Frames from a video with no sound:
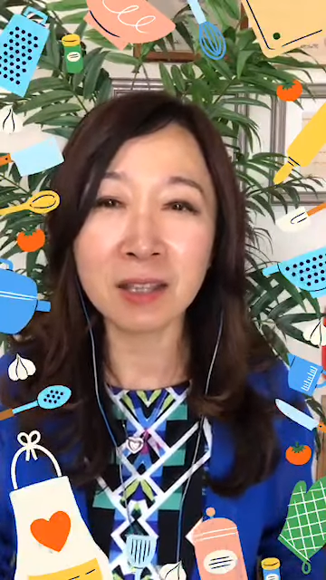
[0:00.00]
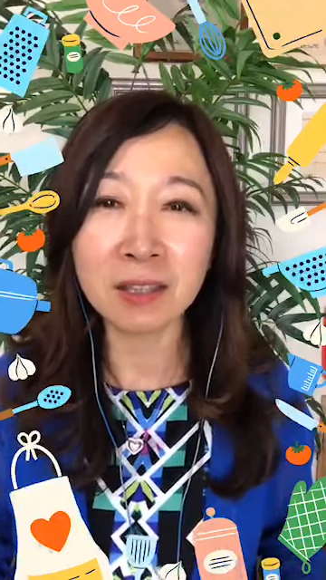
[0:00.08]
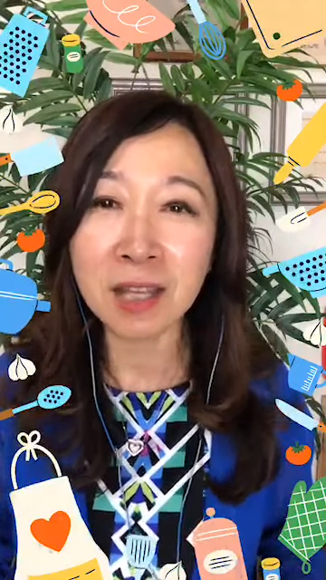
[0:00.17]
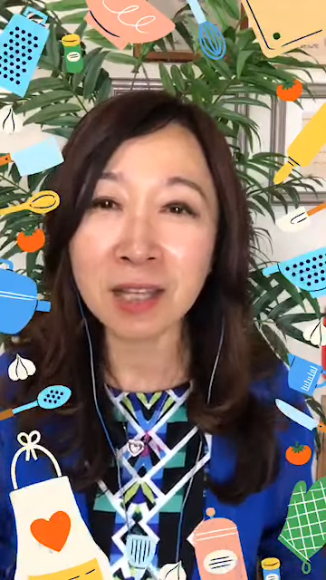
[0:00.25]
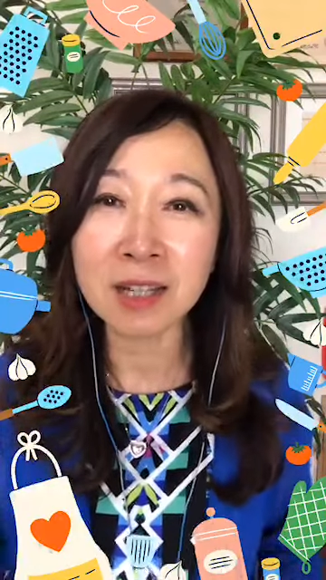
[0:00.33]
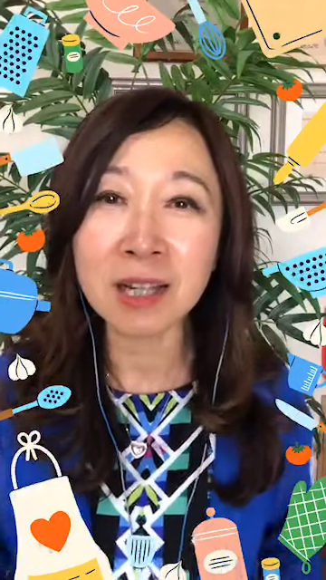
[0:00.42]

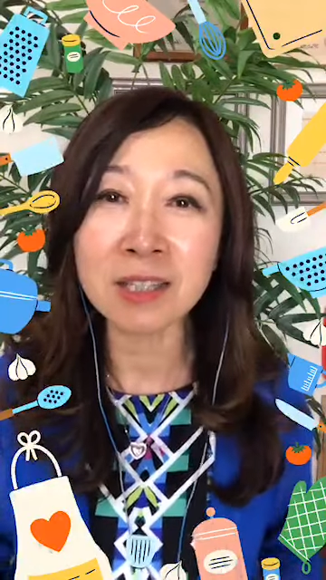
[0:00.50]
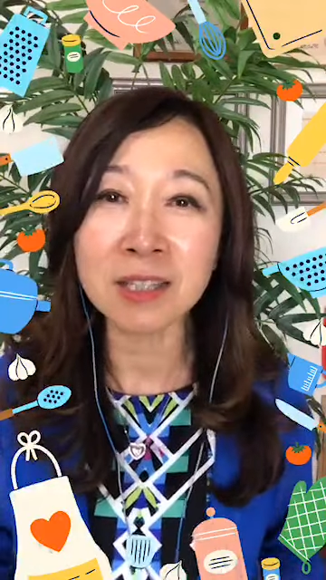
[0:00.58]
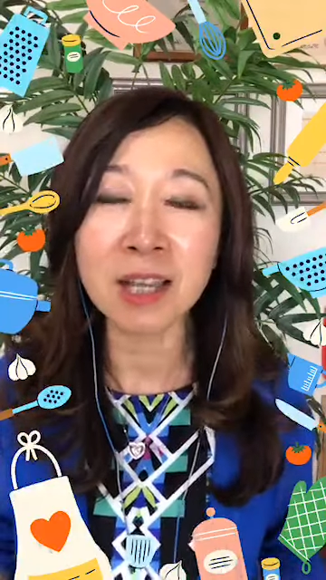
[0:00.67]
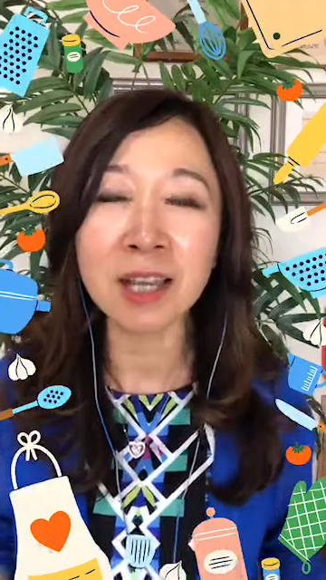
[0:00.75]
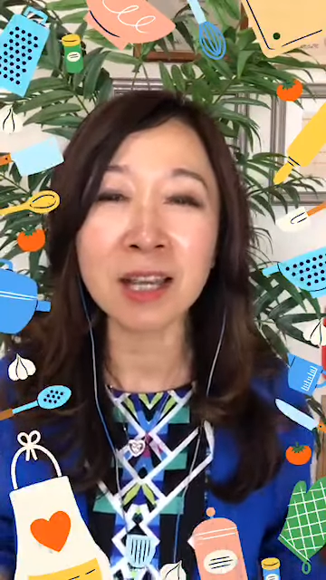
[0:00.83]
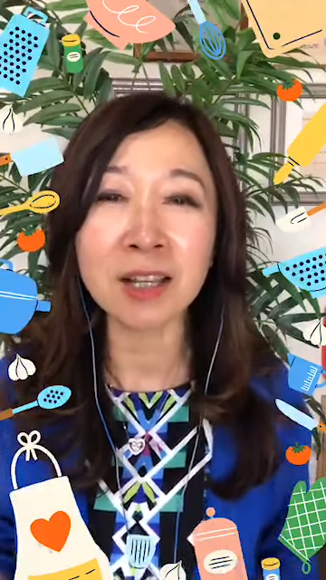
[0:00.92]
let's
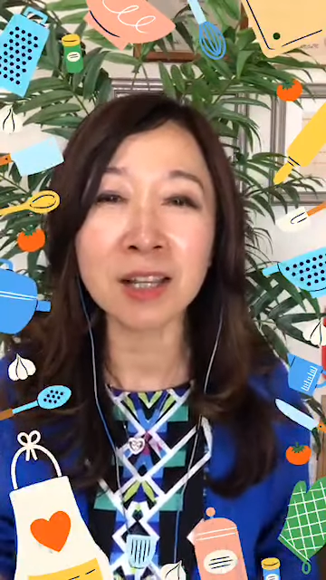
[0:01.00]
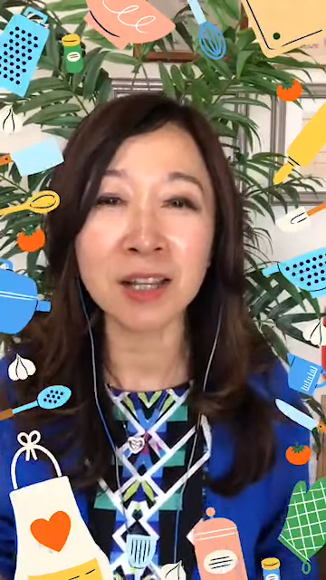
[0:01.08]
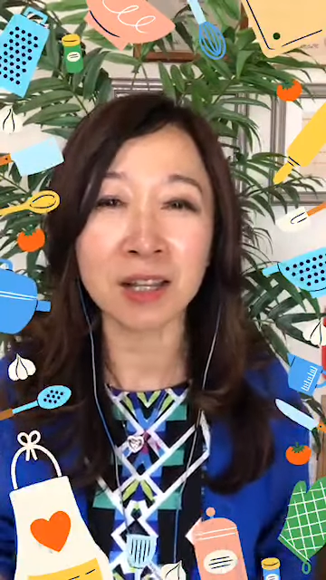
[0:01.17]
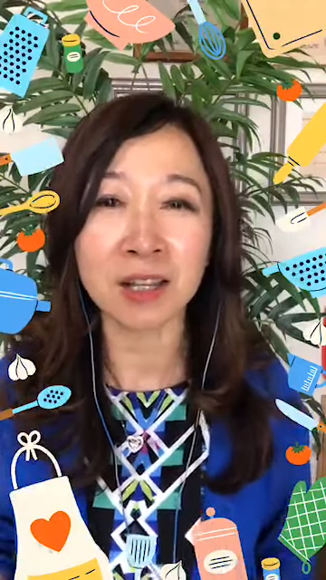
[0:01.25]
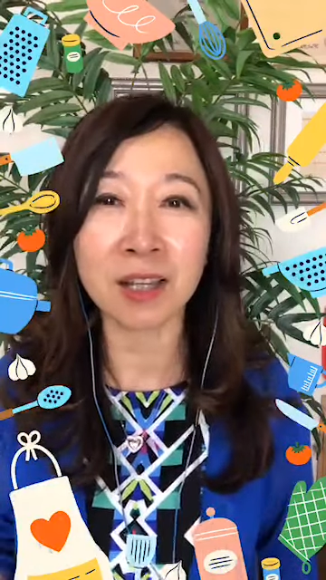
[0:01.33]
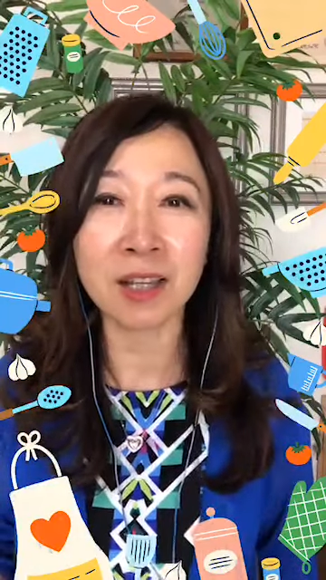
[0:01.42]
take a
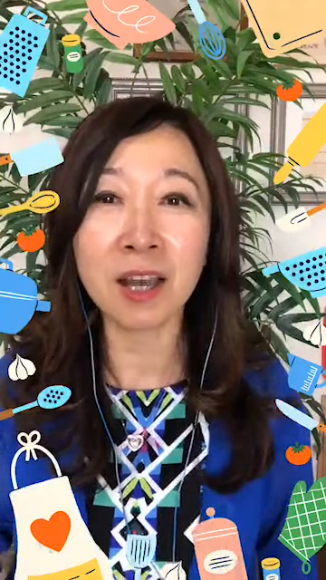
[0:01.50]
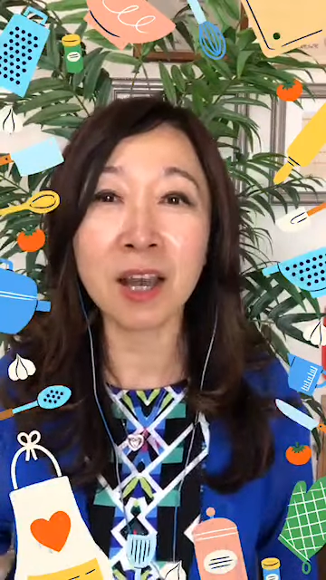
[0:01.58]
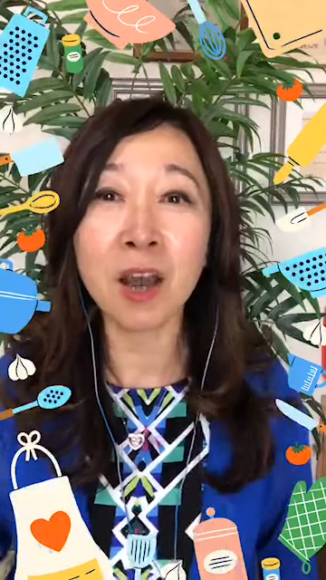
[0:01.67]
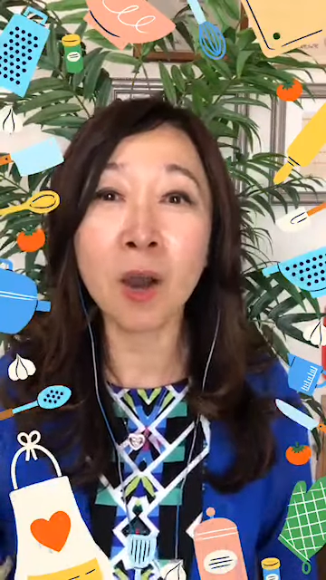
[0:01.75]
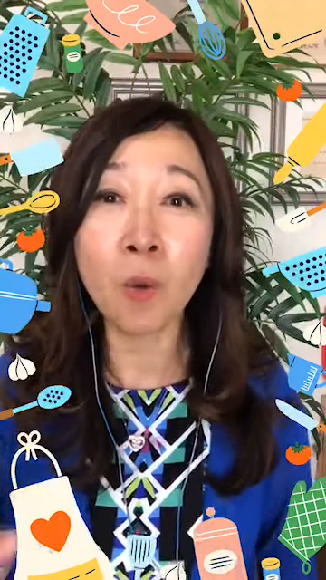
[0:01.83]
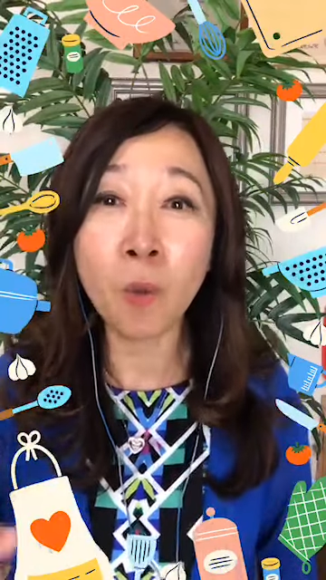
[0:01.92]
look.
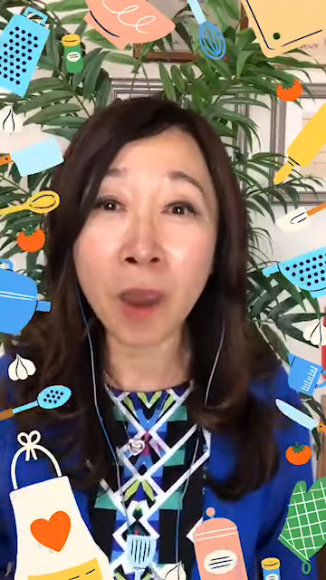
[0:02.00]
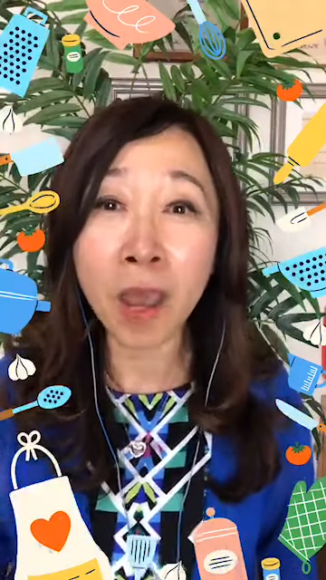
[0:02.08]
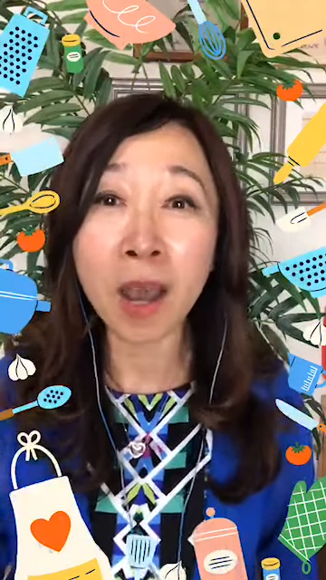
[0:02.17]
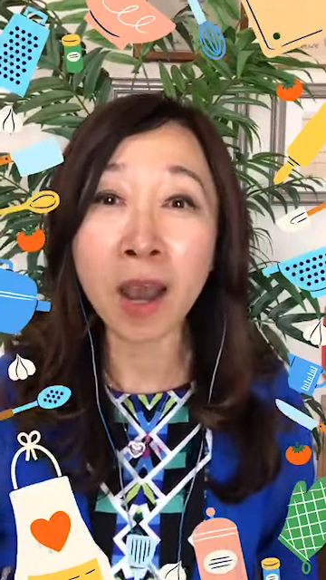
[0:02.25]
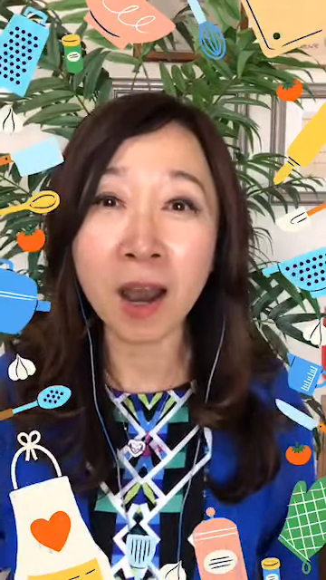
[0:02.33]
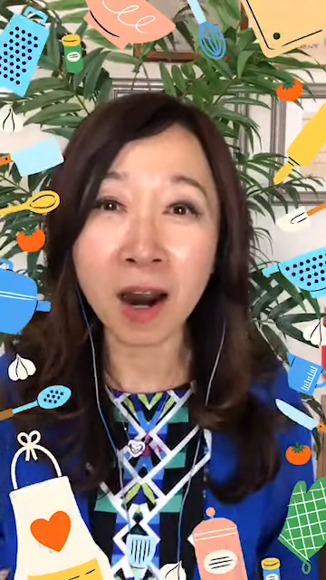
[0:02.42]

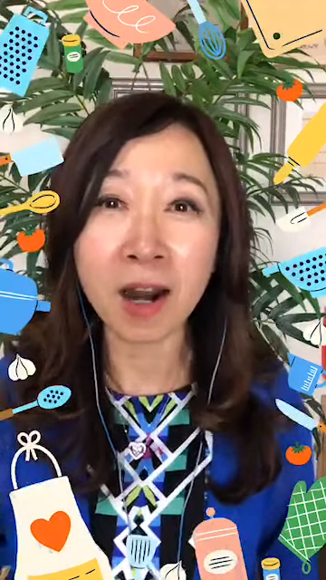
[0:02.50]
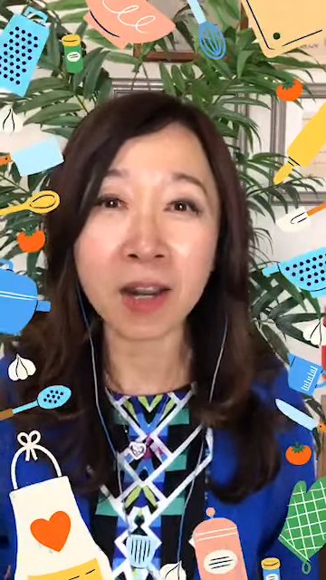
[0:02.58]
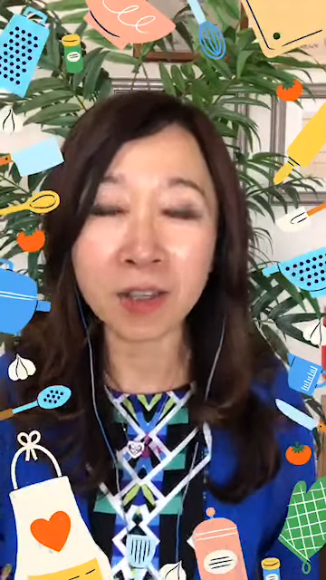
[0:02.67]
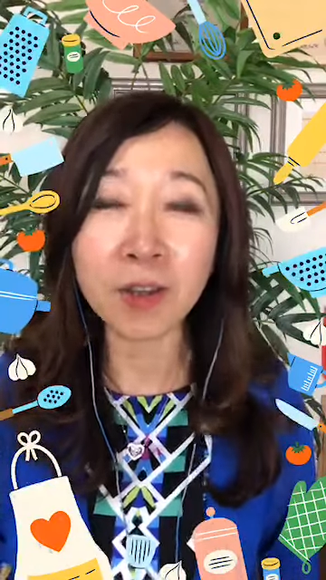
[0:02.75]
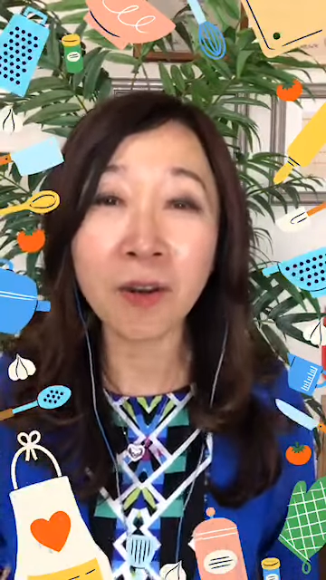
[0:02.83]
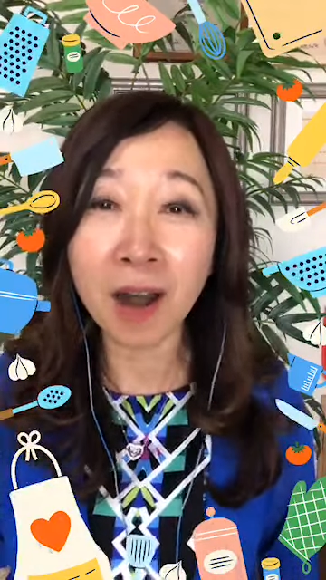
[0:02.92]
Where are
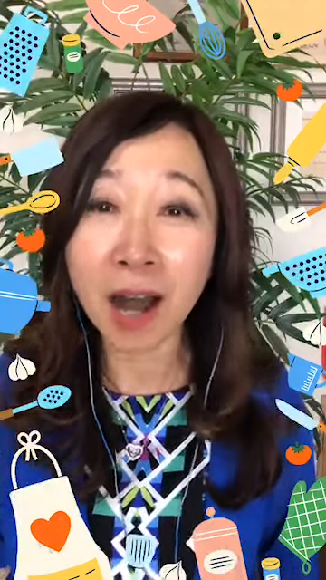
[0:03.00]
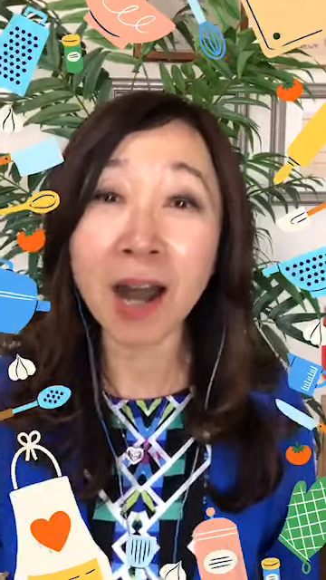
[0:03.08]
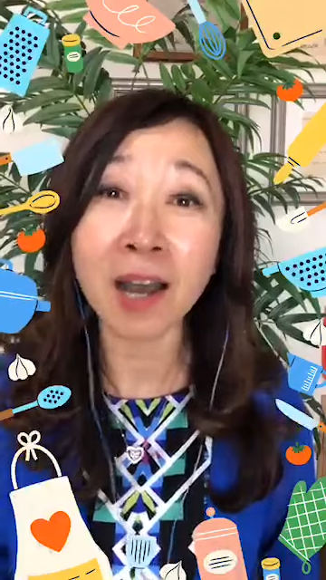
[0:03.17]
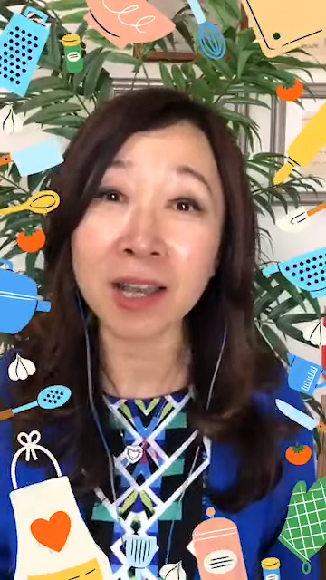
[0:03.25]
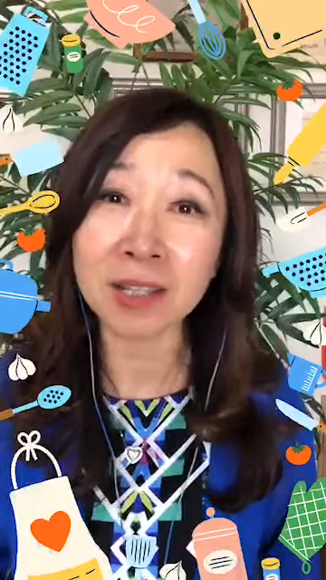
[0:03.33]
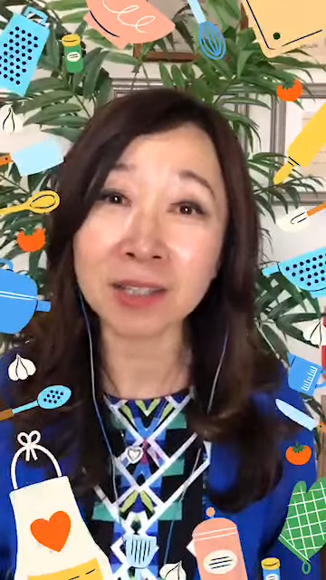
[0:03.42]
your
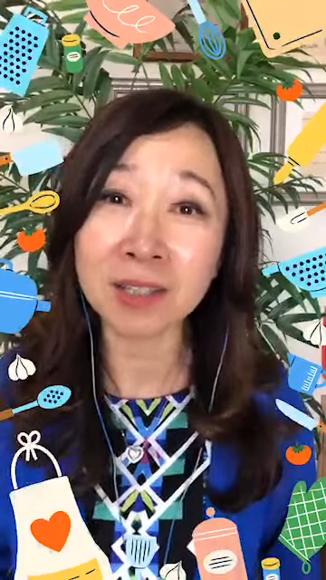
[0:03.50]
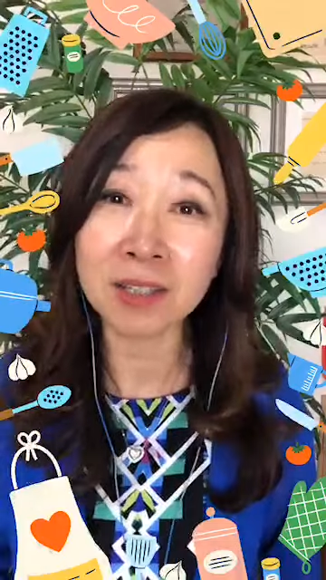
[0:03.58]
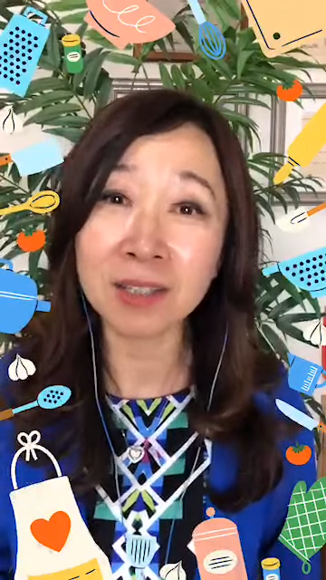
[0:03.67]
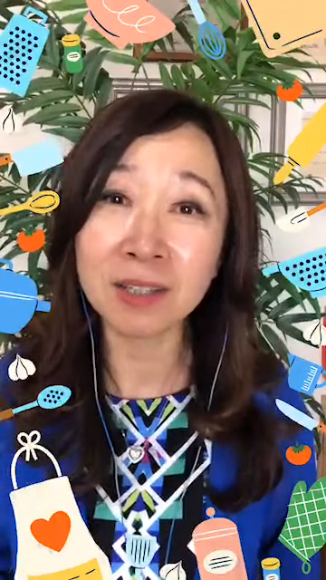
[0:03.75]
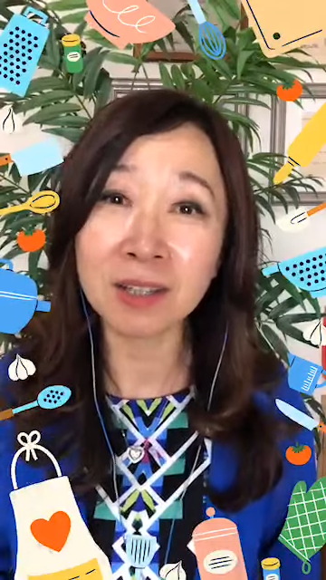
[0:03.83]
eyes?